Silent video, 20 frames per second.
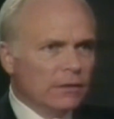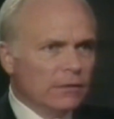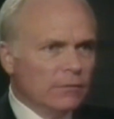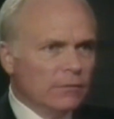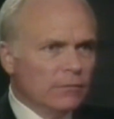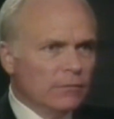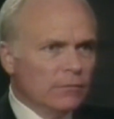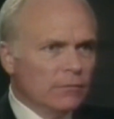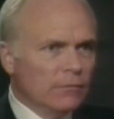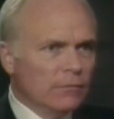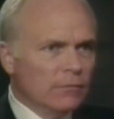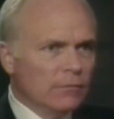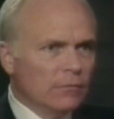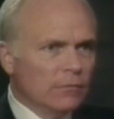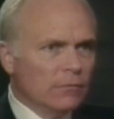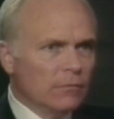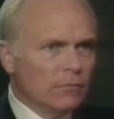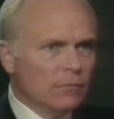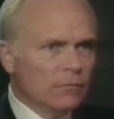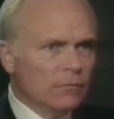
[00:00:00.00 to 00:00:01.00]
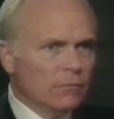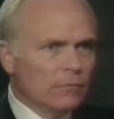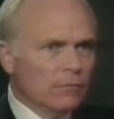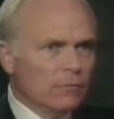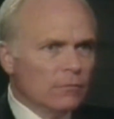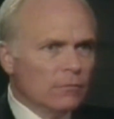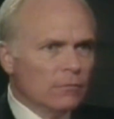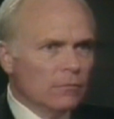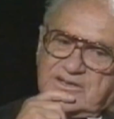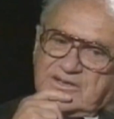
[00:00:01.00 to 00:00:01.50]
Fritz Hayek
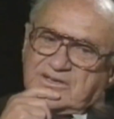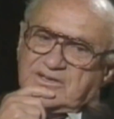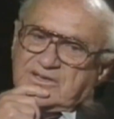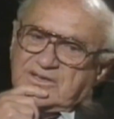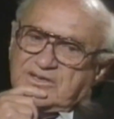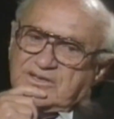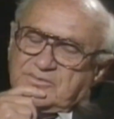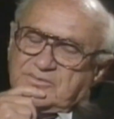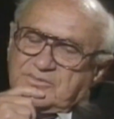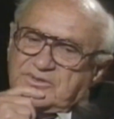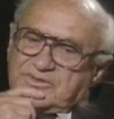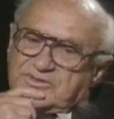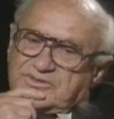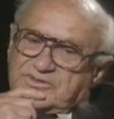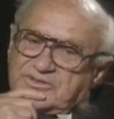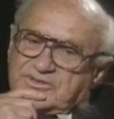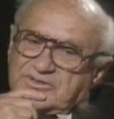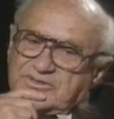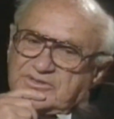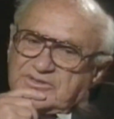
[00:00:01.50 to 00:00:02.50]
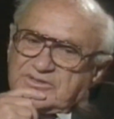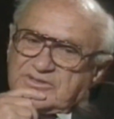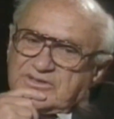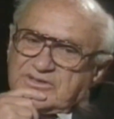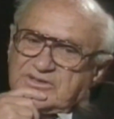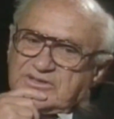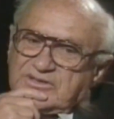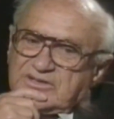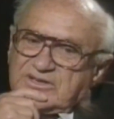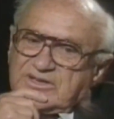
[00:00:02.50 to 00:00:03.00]
was an
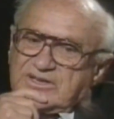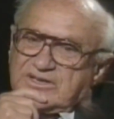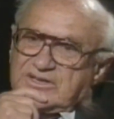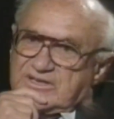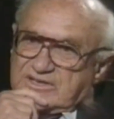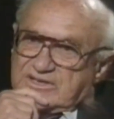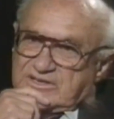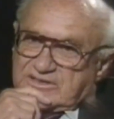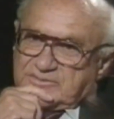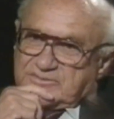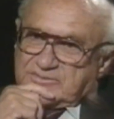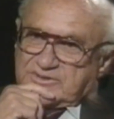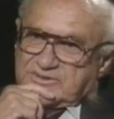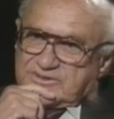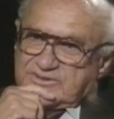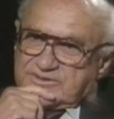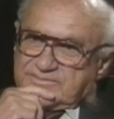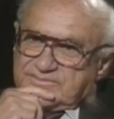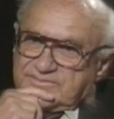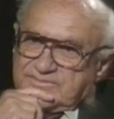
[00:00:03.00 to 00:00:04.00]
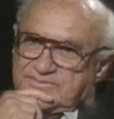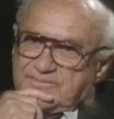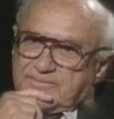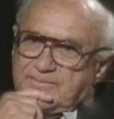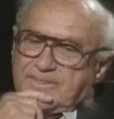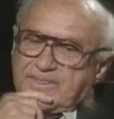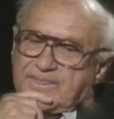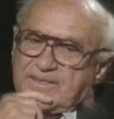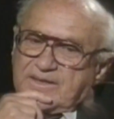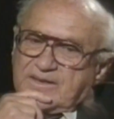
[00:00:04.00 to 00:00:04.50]
economist.
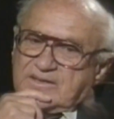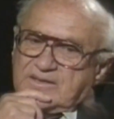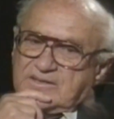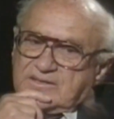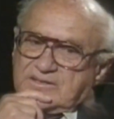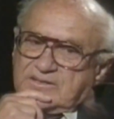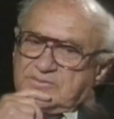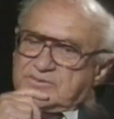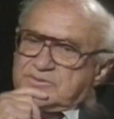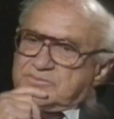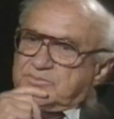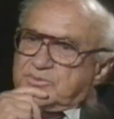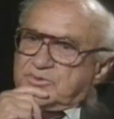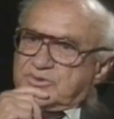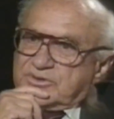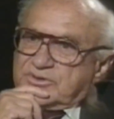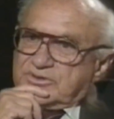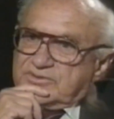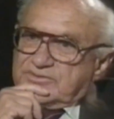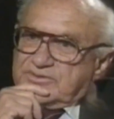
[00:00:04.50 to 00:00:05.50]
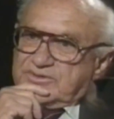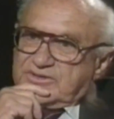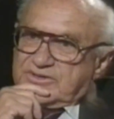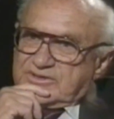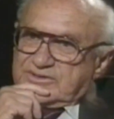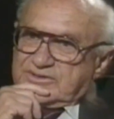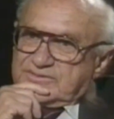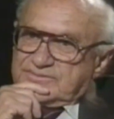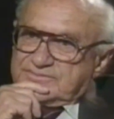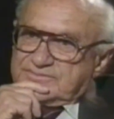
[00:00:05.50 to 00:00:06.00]
He was born in
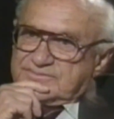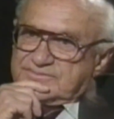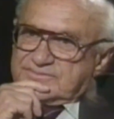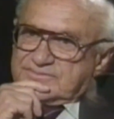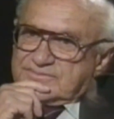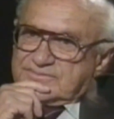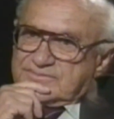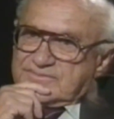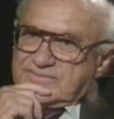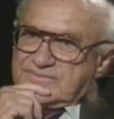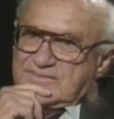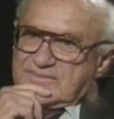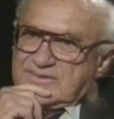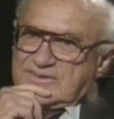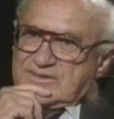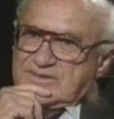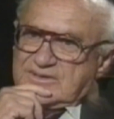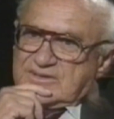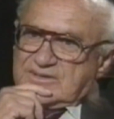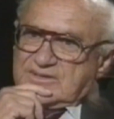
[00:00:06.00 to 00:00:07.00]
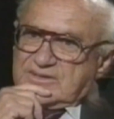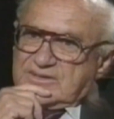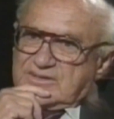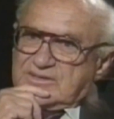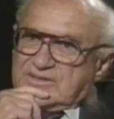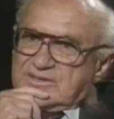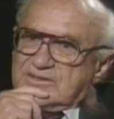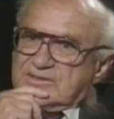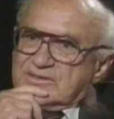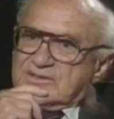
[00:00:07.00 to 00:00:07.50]
Vienna.
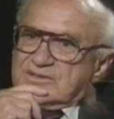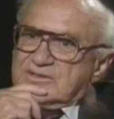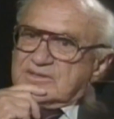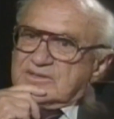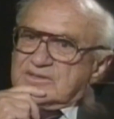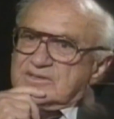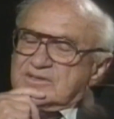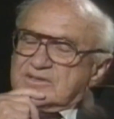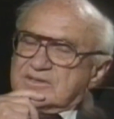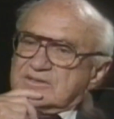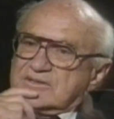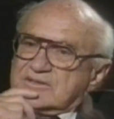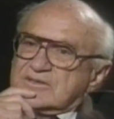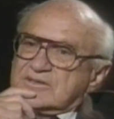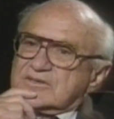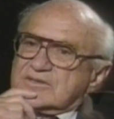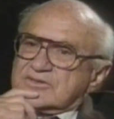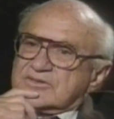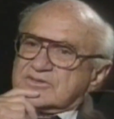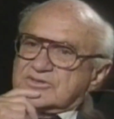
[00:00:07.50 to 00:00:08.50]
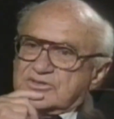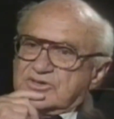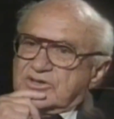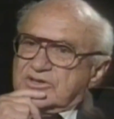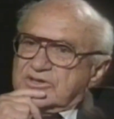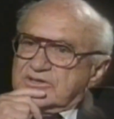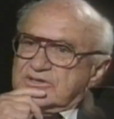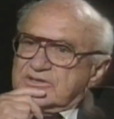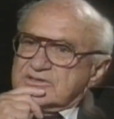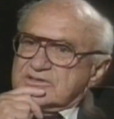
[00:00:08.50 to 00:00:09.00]
He
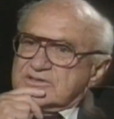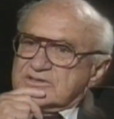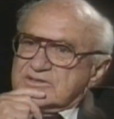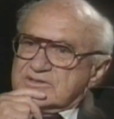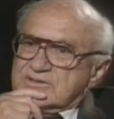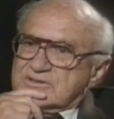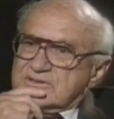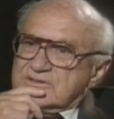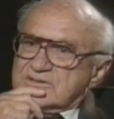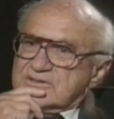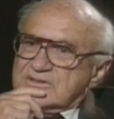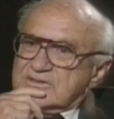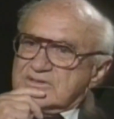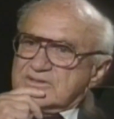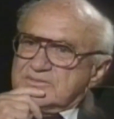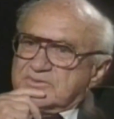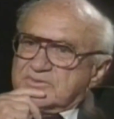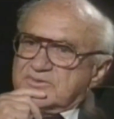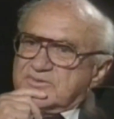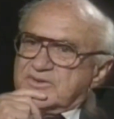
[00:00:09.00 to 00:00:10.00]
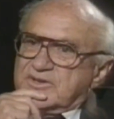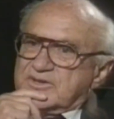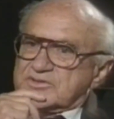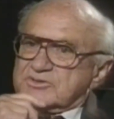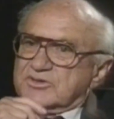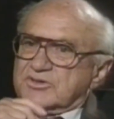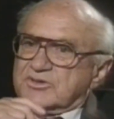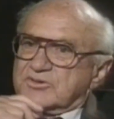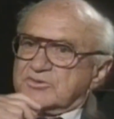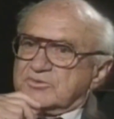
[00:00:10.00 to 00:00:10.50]
started his
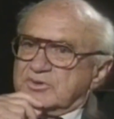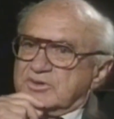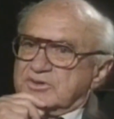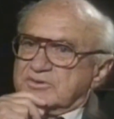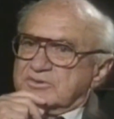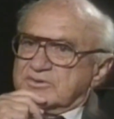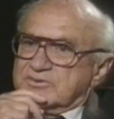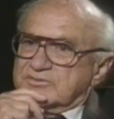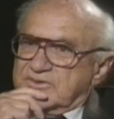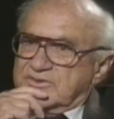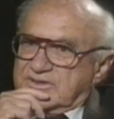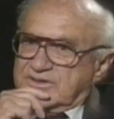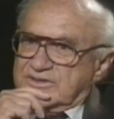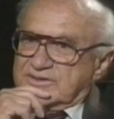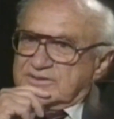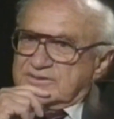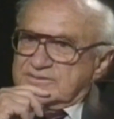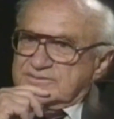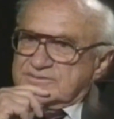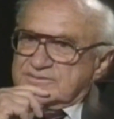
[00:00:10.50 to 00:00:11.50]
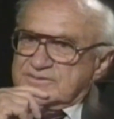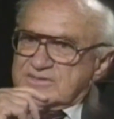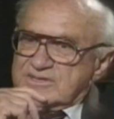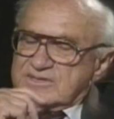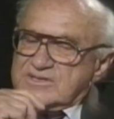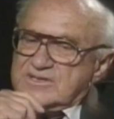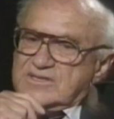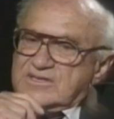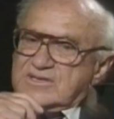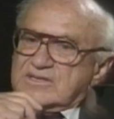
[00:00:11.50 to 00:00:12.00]
professional career in Vienna
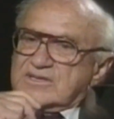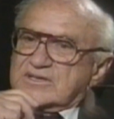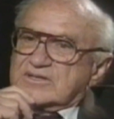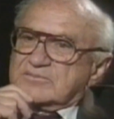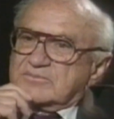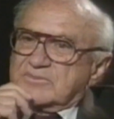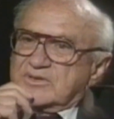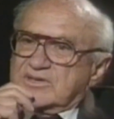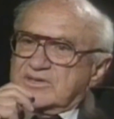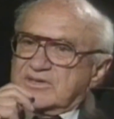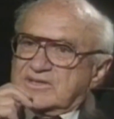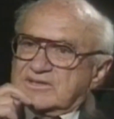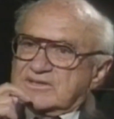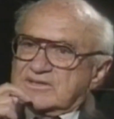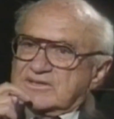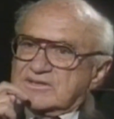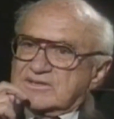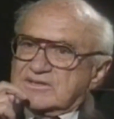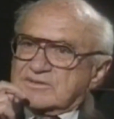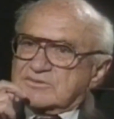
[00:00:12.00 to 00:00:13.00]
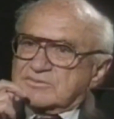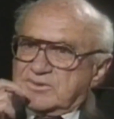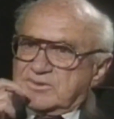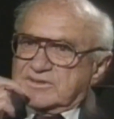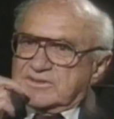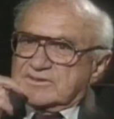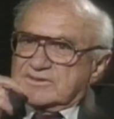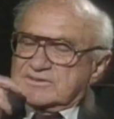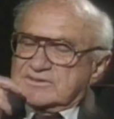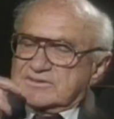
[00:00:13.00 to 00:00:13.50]
in the
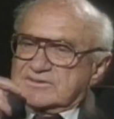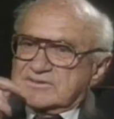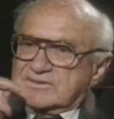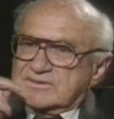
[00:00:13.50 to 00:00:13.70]
mid-1920s,